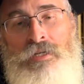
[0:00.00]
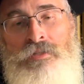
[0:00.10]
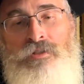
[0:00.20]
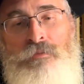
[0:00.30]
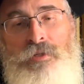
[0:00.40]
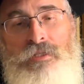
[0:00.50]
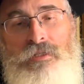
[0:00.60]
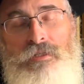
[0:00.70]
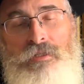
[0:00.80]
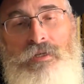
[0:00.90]
instrument.
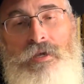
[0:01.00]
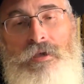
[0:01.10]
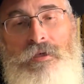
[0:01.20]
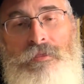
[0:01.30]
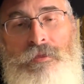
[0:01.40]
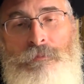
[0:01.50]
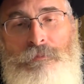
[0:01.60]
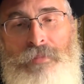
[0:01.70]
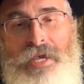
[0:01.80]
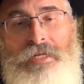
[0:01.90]
The
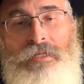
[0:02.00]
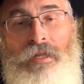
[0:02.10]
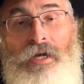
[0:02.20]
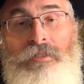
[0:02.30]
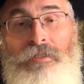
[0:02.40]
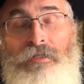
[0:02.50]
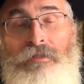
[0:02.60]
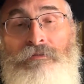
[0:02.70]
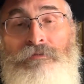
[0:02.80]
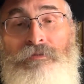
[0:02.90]
main lie to
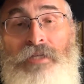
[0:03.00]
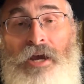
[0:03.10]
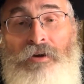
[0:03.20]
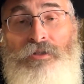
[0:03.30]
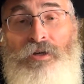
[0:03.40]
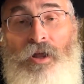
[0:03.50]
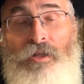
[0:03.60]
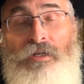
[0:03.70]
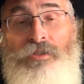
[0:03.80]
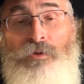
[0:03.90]
con- carry out the
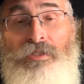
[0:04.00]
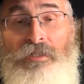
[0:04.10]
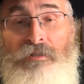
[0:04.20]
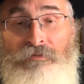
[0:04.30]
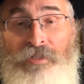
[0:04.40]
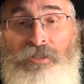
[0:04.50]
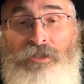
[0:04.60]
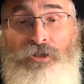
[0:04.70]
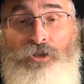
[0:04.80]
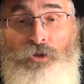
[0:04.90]
Holocaust was to convince
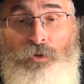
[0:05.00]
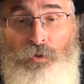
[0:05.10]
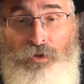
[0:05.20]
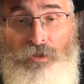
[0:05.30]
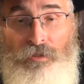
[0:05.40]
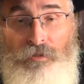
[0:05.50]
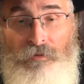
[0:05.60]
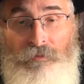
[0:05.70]
the Jews